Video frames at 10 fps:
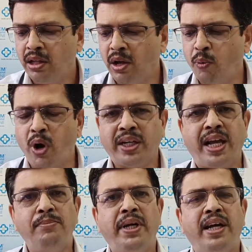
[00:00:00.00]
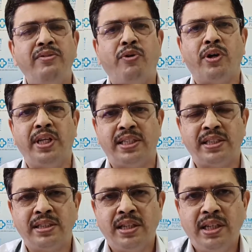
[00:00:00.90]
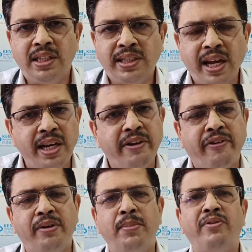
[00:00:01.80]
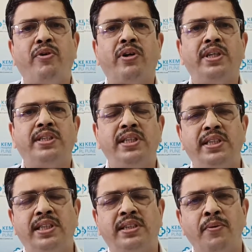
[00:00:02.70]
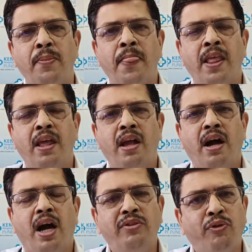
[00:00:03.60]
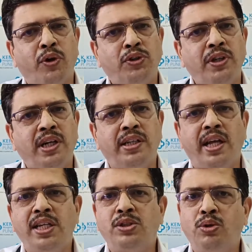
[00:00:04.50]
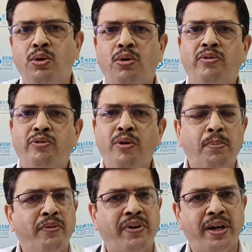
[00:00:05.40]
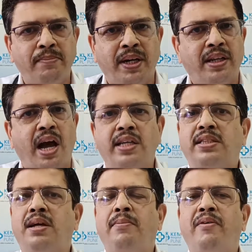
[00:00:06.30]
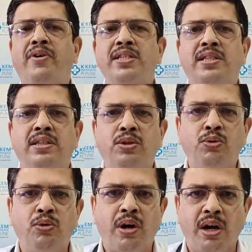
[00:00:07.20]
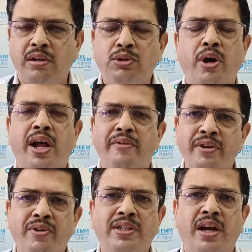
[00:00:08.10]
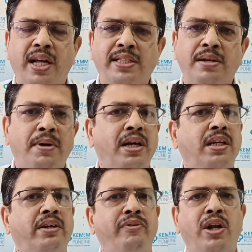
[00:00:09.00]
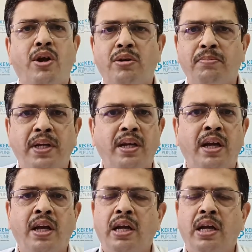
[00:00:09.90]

Now, what can be done for this? Is there any treatment for this disease? Unfortunately, there is no foolproof treatment. The asthma, once you are having one asthma, it will not be